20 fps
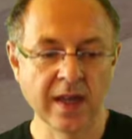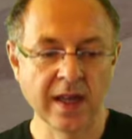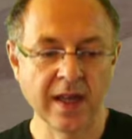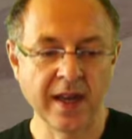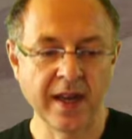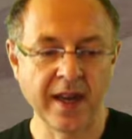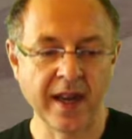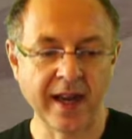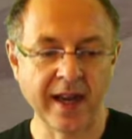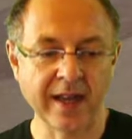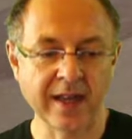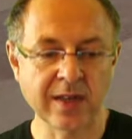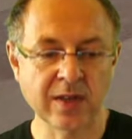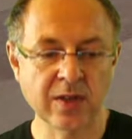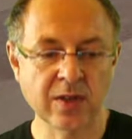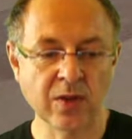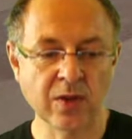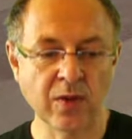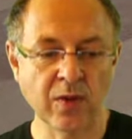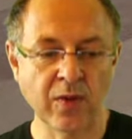
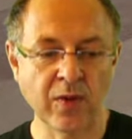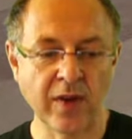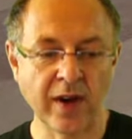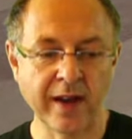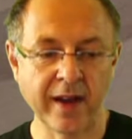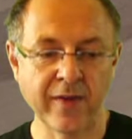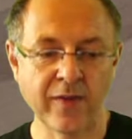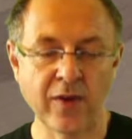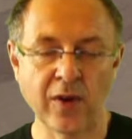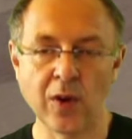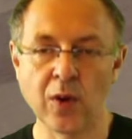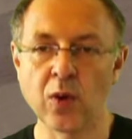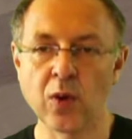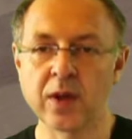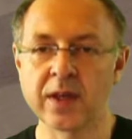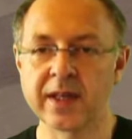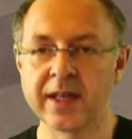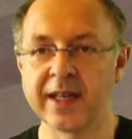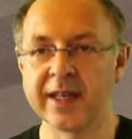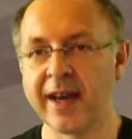9250
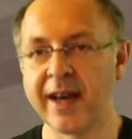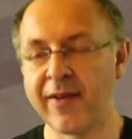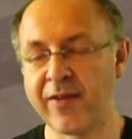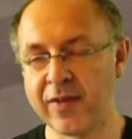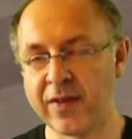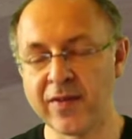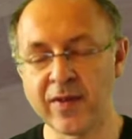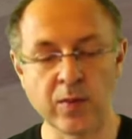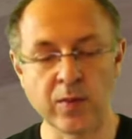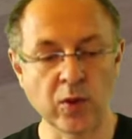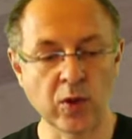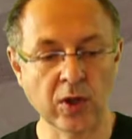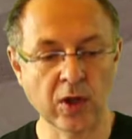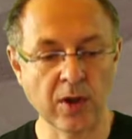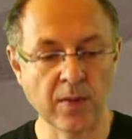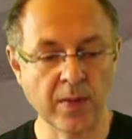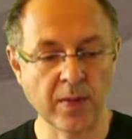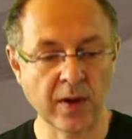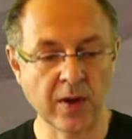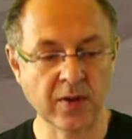that have even more
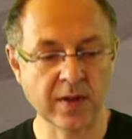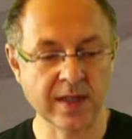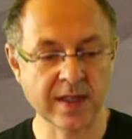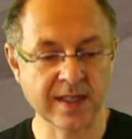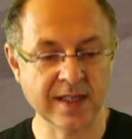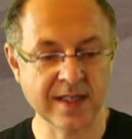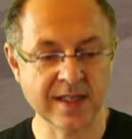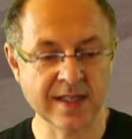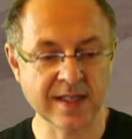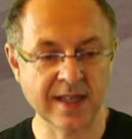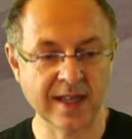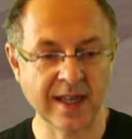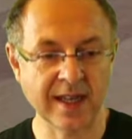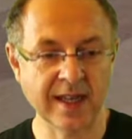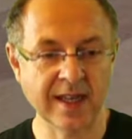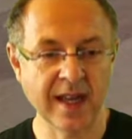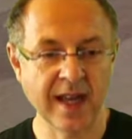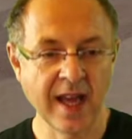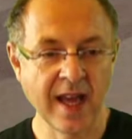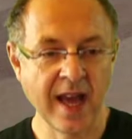components inside.
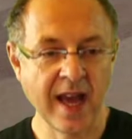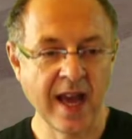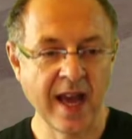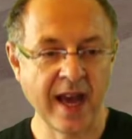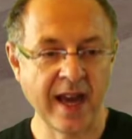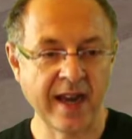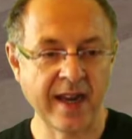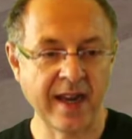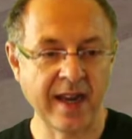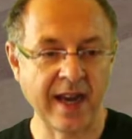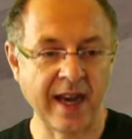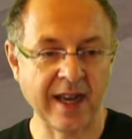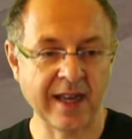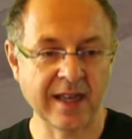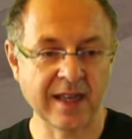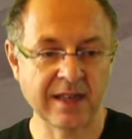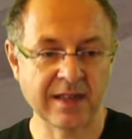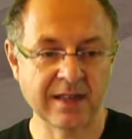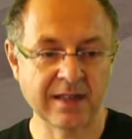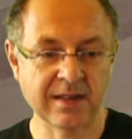And I
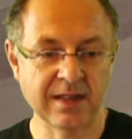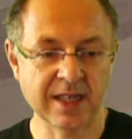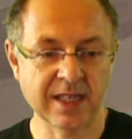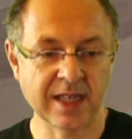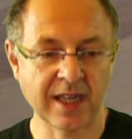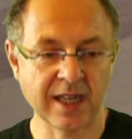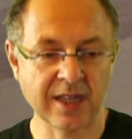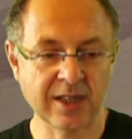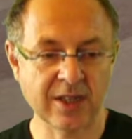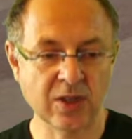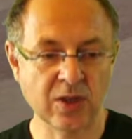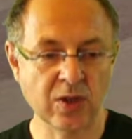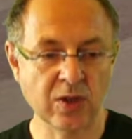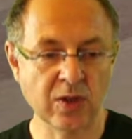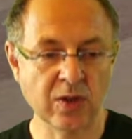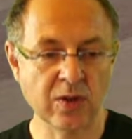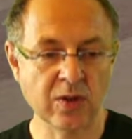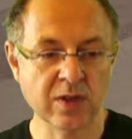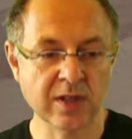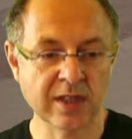decided to
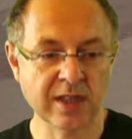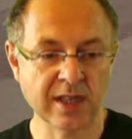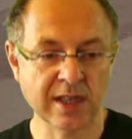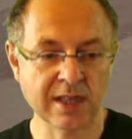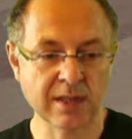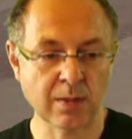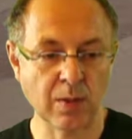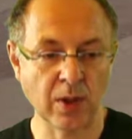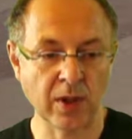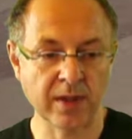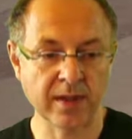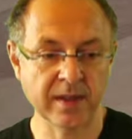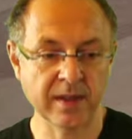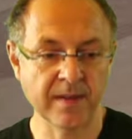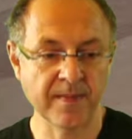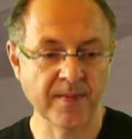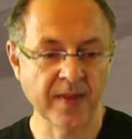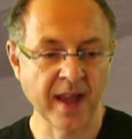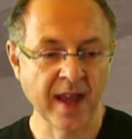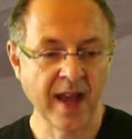use this one.
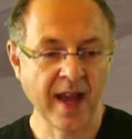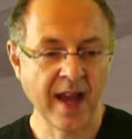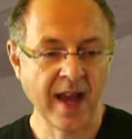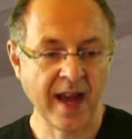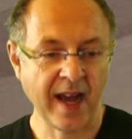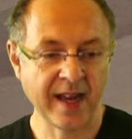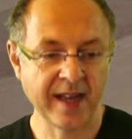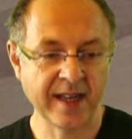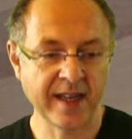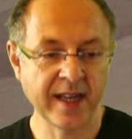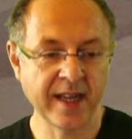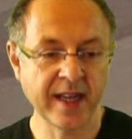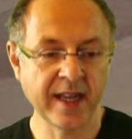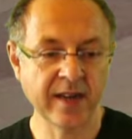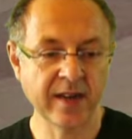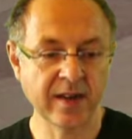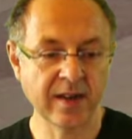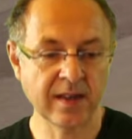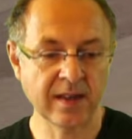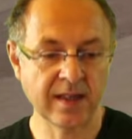And
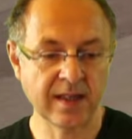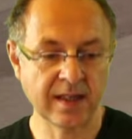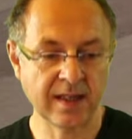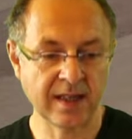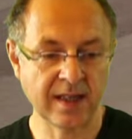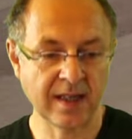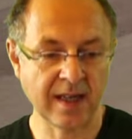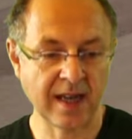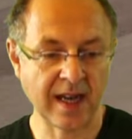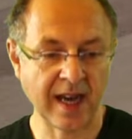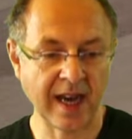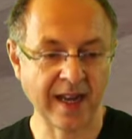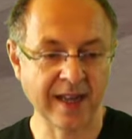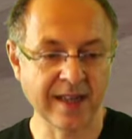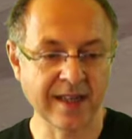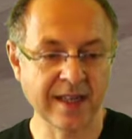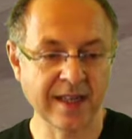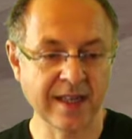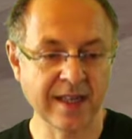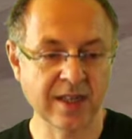here uh, I
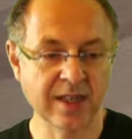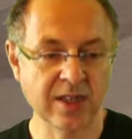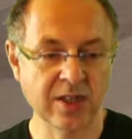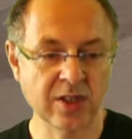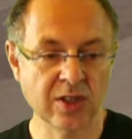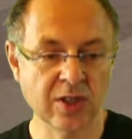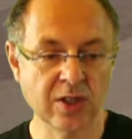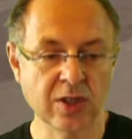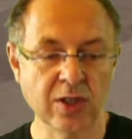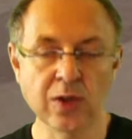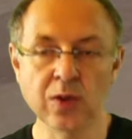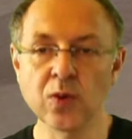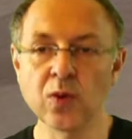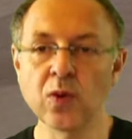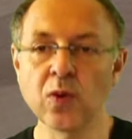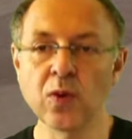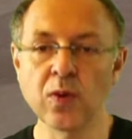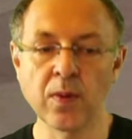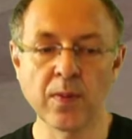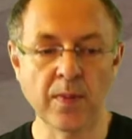need
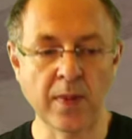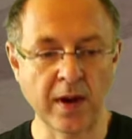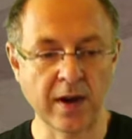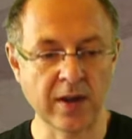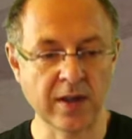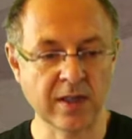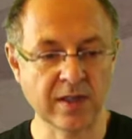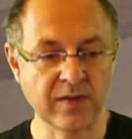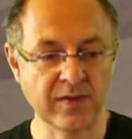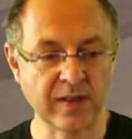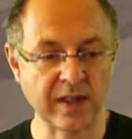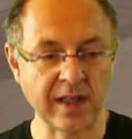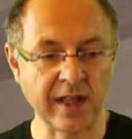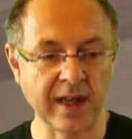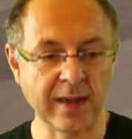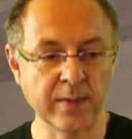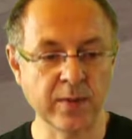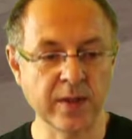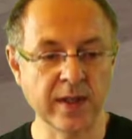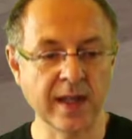two parts of the
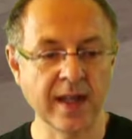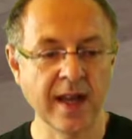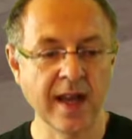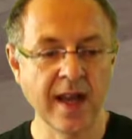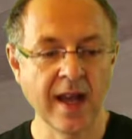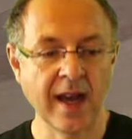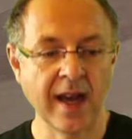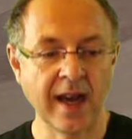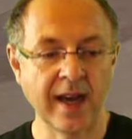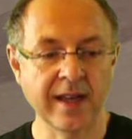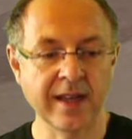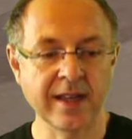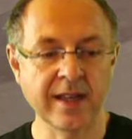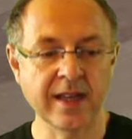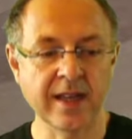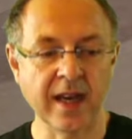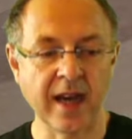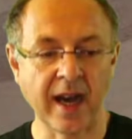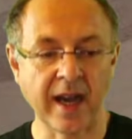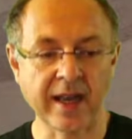library. I
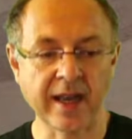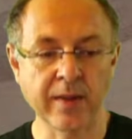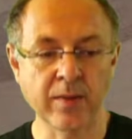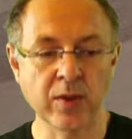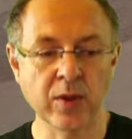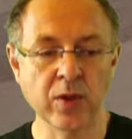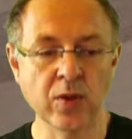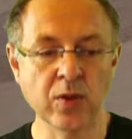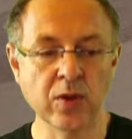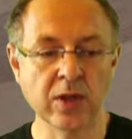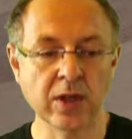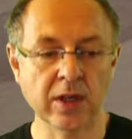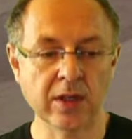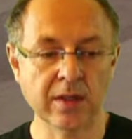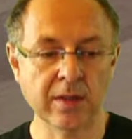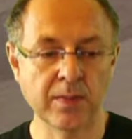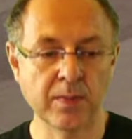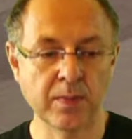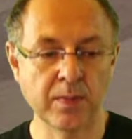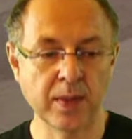need
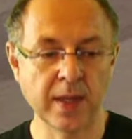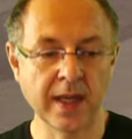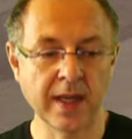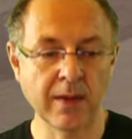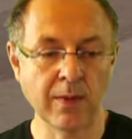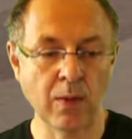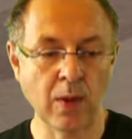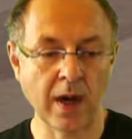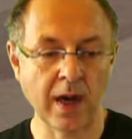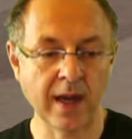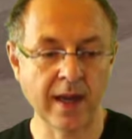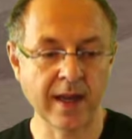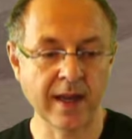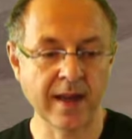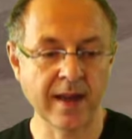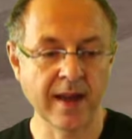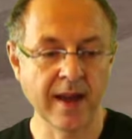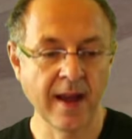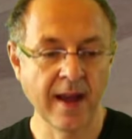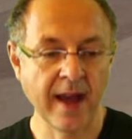
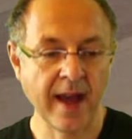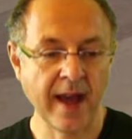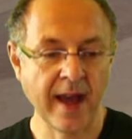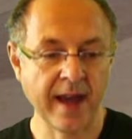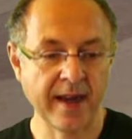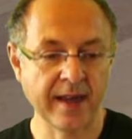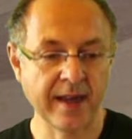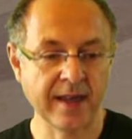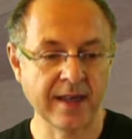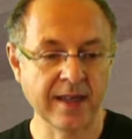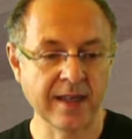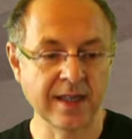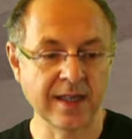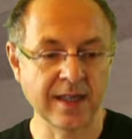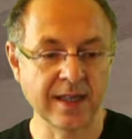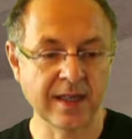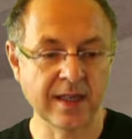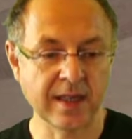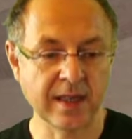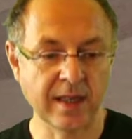imu.py and I
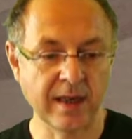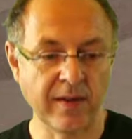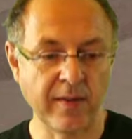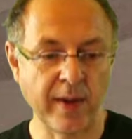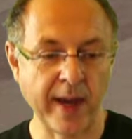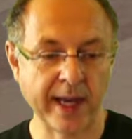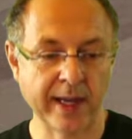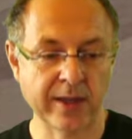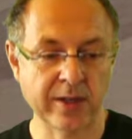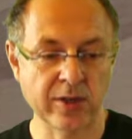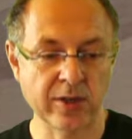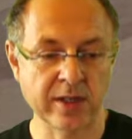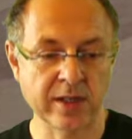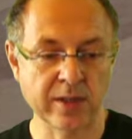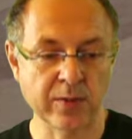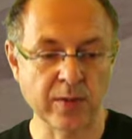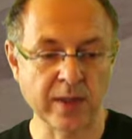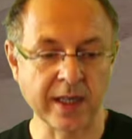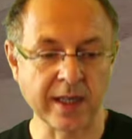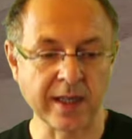need uh,
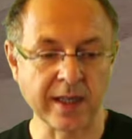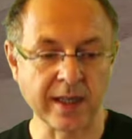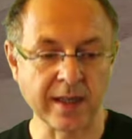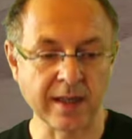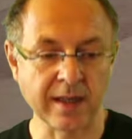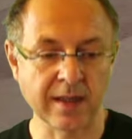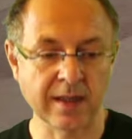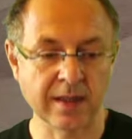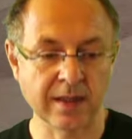vector3d.py.